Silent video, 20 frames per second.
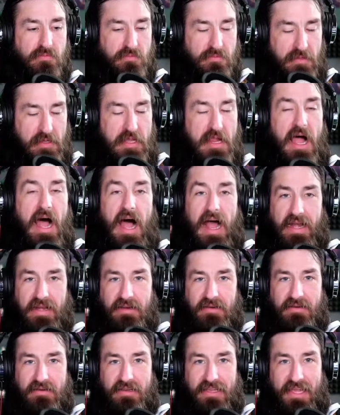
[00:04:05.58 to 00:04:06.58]
not
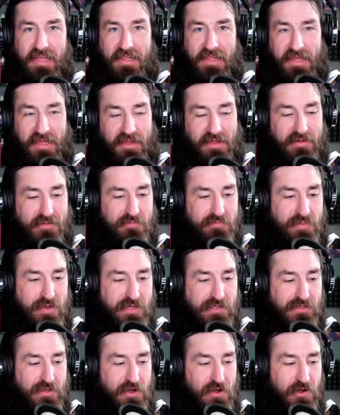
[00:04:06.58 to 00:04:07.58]
killing
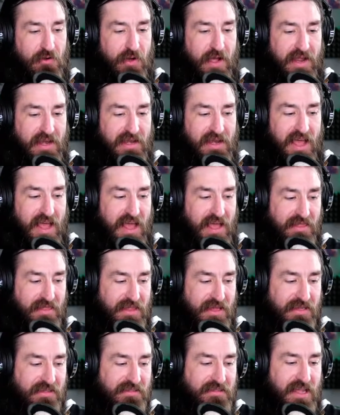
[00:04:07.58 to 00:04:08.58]
Bisco and
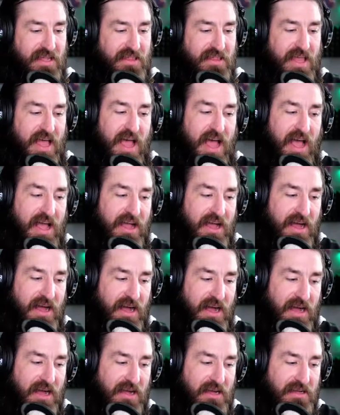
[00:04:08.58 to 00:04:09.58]
things like that.
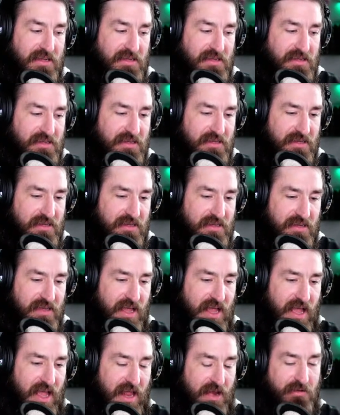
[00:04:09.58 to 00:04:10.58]

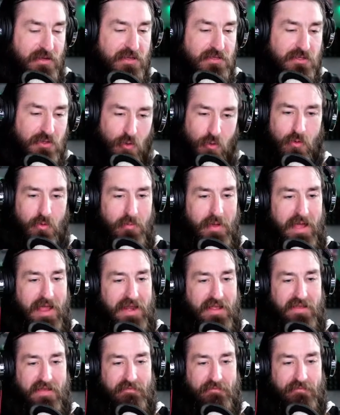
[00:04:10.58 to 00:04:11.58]
And it's cool,
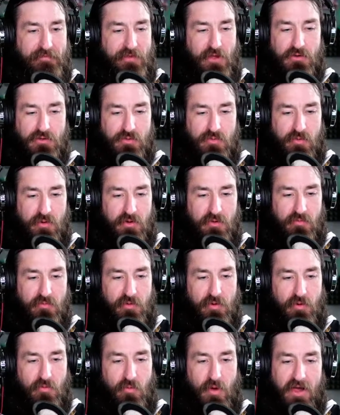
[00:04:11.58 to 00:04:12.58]
man. It flows real
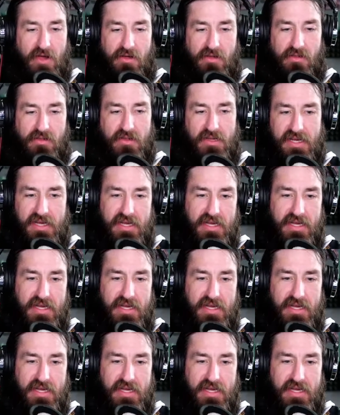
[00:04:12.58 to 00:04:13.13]
well.